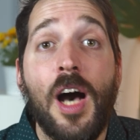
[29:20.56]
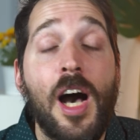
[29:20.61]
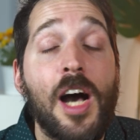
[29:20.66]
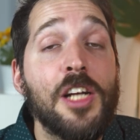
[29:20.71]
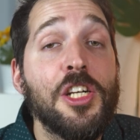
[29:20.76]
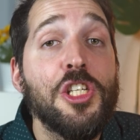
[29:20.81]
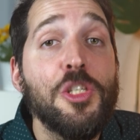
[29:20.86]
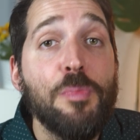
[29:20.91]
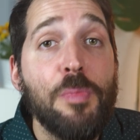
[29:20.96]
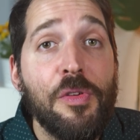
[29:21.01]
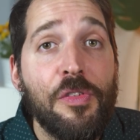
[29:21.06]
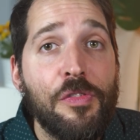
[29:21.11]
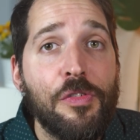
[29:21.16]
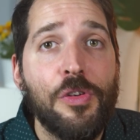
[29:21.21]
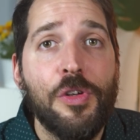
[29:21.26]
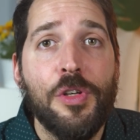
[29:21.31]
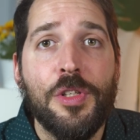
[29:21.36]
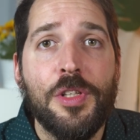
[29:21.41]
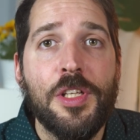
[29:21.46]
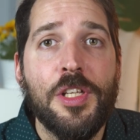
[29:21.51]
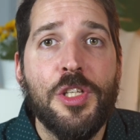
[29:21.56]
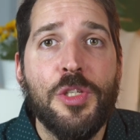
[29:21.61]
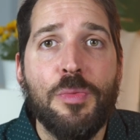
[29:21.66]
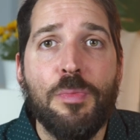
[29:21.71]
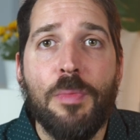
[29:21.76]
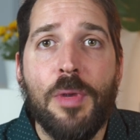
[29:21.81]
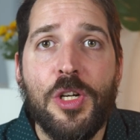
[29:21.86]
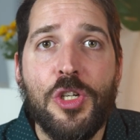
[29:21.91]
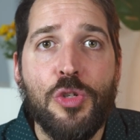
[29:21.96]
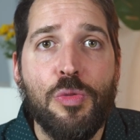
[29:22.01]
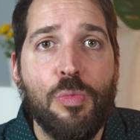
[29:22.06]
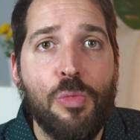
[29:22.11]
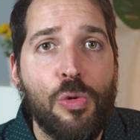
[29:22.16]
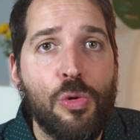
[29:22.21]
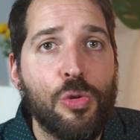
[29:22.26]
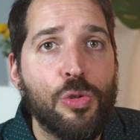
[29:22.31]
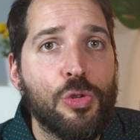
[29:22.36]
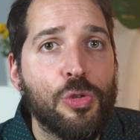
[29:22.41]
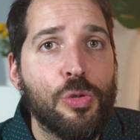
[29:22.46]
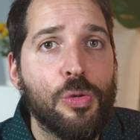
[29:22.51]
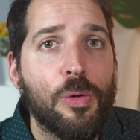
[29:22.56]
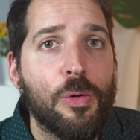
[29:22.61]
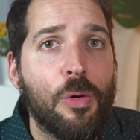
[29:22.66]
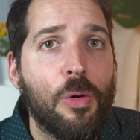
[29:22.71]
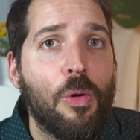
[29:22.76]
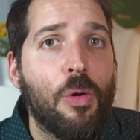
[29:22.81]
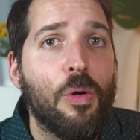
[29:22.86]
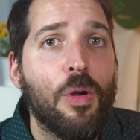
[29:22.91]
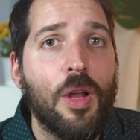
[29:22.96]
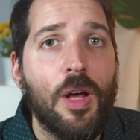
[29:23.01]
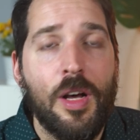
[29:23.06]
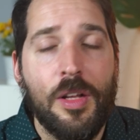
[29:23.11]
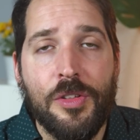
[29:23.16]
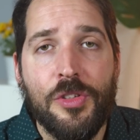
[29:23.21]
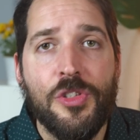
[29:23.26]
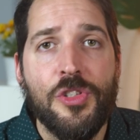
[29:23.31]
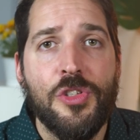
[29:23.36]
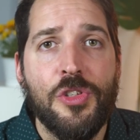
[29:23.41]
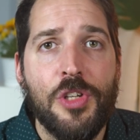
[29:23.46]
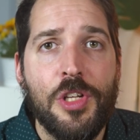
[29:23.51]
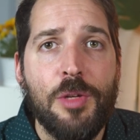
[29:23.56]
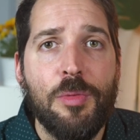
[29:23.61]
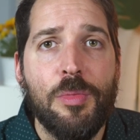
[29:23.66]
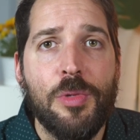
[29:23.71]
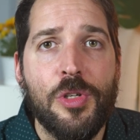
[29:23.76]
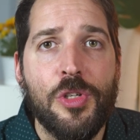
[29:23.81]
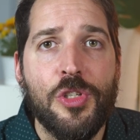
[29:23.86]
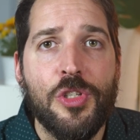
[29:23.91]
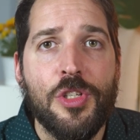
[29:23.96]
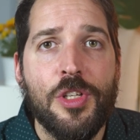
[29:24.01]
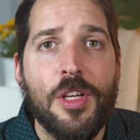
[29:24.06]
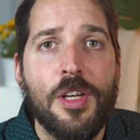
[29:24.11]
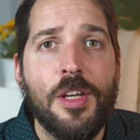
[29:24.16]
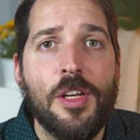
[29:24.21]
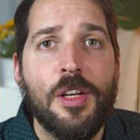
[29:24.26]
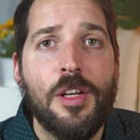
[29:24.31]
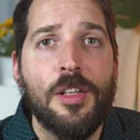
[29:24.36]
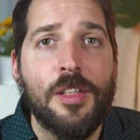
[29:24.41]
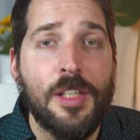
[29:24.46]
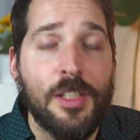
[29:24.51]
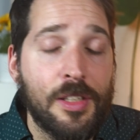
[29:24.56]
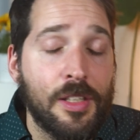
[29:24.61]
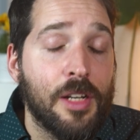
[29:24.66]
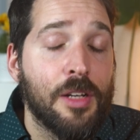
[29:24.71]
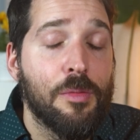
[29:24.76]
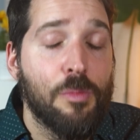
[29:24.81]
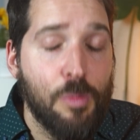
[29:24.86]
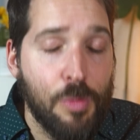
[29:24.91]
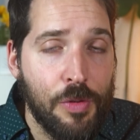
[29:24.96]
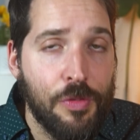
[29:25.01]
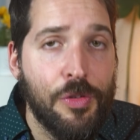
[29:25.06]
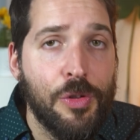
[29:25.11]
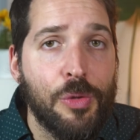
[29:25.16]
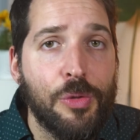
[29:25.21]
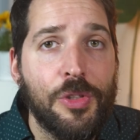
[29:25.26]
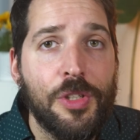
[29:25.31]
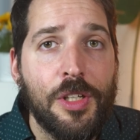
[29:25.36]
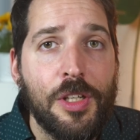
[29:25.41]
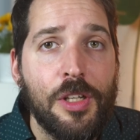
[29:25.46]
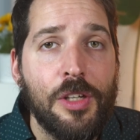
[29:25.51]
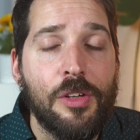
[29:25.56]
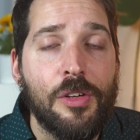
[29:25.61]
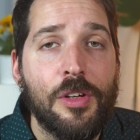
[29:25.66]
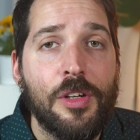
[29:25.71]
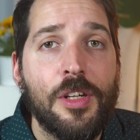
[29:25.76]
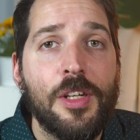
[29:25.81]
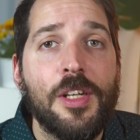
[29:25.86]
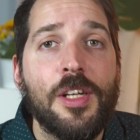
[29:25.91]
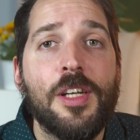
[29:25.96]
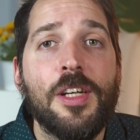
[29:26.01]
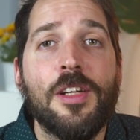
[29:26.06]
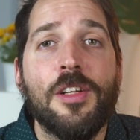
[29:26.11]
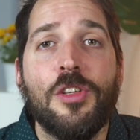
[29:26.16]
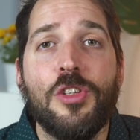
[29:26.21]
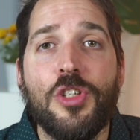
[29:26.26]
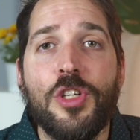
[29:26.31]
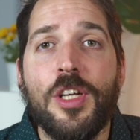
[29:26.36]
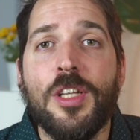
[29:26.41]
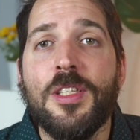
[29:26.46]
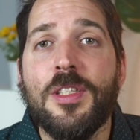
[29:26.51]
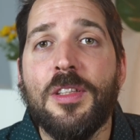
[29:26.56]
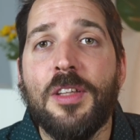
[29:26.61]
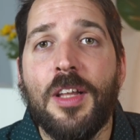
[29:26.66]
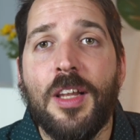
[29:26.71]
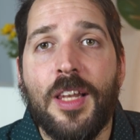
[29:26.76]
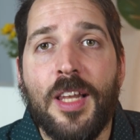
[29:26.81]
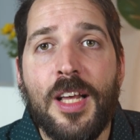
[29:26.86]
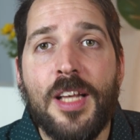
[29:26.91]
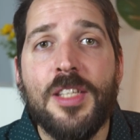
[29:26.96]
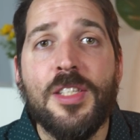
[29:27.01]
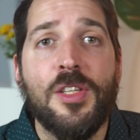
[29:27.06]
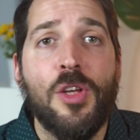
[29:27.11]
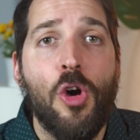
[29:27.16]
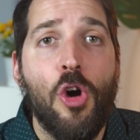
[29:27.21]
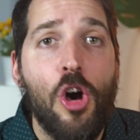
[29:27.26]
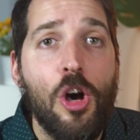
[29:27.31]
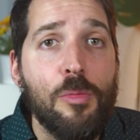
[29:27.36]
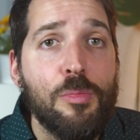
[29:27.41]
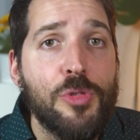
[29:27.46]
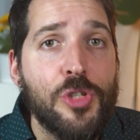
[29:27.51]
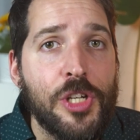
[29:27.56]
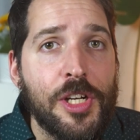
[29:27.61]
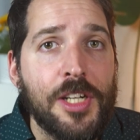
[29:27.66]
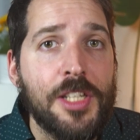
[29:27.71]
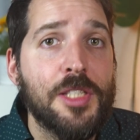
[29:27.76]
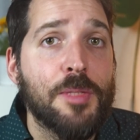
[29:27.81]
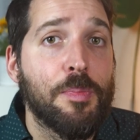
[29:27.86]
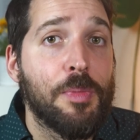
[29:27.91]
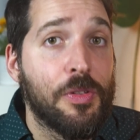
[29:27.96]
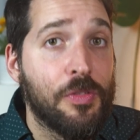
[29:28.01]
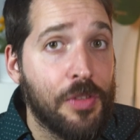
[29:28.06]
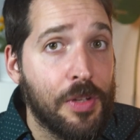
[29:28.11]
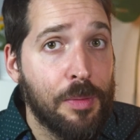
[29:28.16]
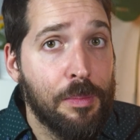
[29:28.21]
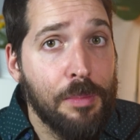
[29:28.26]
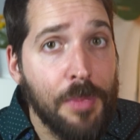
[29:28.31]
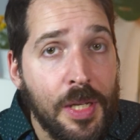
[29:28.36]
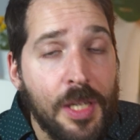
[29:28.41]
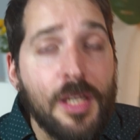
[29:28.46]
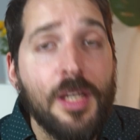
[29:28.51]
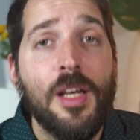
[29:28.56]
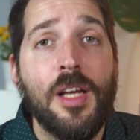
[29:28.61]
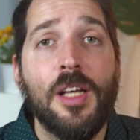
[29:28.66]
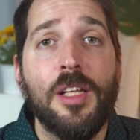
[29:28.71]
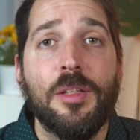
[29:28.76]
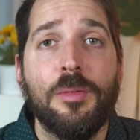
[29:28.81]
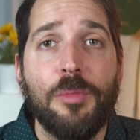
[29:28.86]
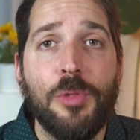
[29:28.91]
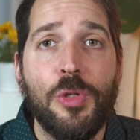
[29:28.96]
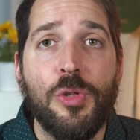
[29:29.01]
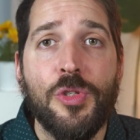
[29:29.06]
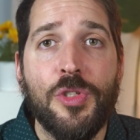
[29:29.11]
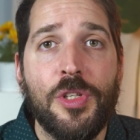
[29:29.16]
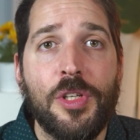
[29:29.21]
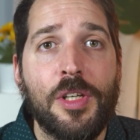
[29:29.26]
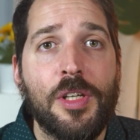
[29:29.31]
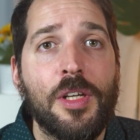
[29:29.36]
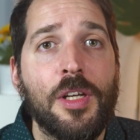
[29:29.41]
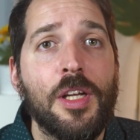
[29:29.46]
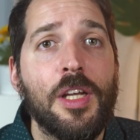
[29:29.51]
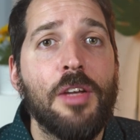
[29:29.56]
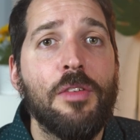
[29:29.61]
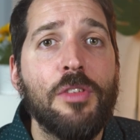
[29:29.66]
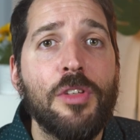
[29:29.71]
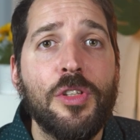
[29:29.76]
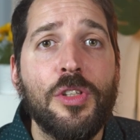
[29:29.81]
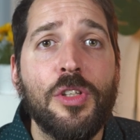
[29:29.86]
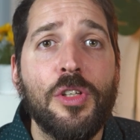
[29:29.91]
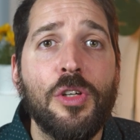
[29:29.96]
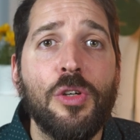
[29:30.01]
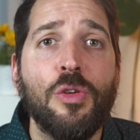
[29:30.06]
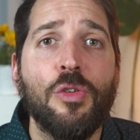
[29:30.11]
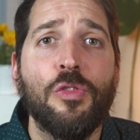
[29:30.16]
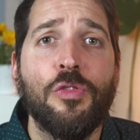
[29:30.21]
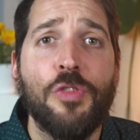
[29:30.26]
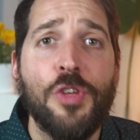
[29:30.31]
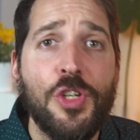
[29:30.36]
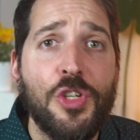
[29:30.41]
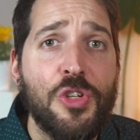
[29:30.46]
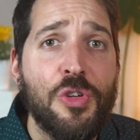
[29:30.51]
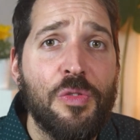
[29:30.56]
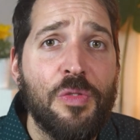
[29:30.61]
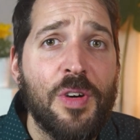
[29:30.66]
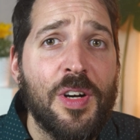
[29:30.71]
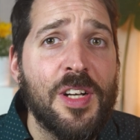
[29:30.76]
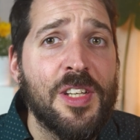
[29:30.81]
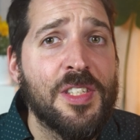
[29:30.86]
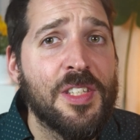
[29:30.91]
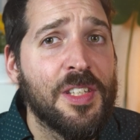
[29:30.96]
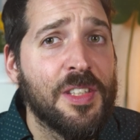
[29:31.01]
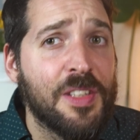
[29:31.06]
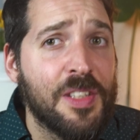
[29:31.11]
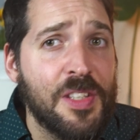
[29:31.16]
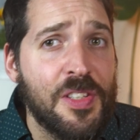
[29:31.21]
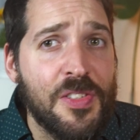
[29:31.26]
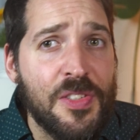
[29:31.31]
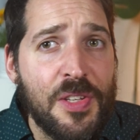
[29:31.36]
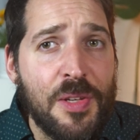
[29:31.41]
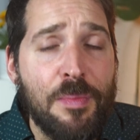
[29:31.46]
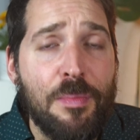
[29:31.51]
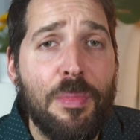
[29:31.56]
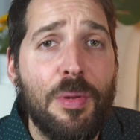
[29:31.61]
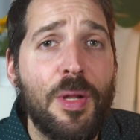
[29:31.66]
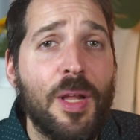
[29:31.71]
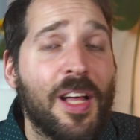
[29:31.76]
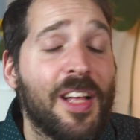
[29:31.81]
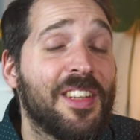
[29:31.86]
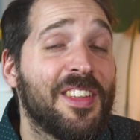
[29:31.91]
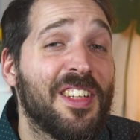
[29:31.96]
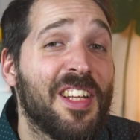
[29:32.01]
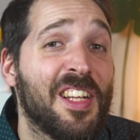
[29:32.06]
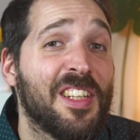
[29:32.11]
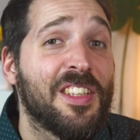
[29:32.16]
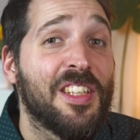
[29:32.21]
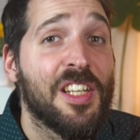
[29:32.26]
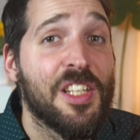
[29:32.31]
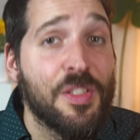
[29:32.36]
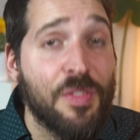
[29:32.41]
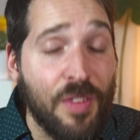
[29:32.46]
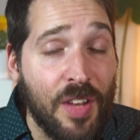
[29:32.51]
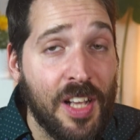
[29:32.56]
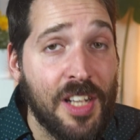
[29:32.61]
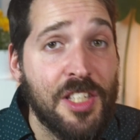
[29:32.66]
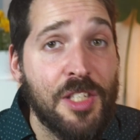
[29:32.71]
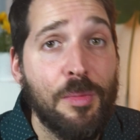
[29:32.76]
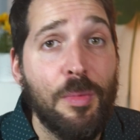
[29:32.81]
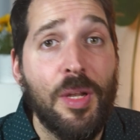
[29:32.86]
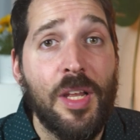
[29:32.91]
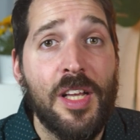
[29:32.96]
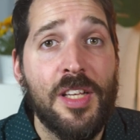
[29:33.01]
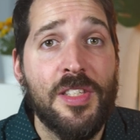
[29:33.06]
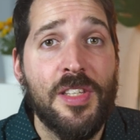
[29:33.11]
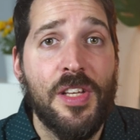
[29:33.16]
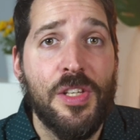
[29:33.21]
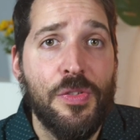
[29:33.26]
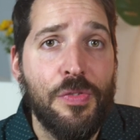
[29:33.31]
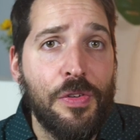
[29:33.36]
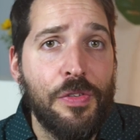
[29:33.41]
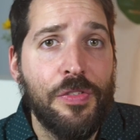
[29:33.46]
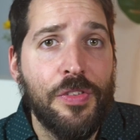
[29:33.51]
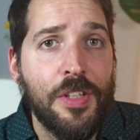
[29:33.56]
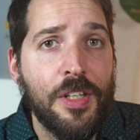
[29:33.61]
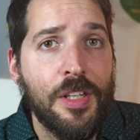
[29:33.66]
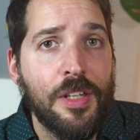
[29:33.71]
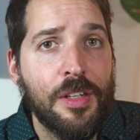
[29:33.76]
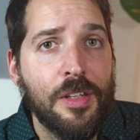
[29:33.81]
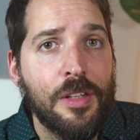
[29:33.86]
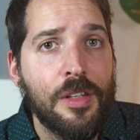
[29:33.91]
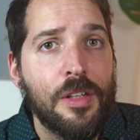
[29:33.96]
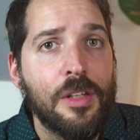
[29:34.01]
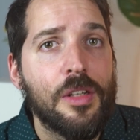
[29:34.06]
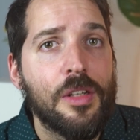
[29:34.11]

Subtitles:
I just prefer this much more to all other streamers that I reviewed here. Just less objects between me and music, even though feature-wise it is simple and not as flexible as S15.